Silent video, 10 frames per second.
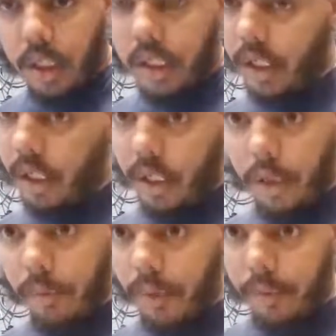
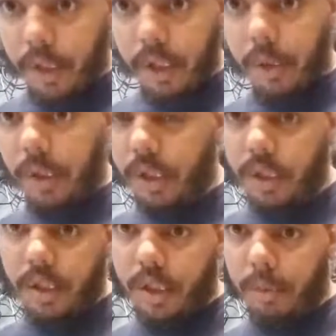Yeah, if you have any other
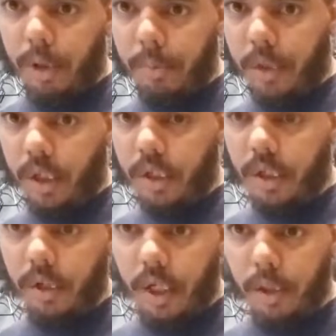questions, just hit me up on
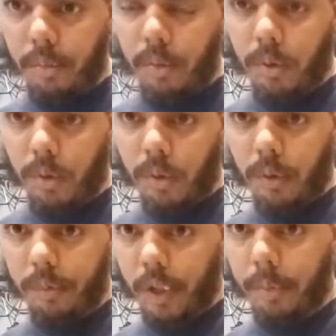Instagram
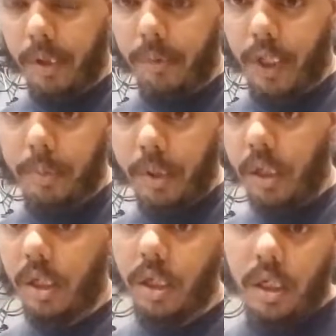or find me on Facebook.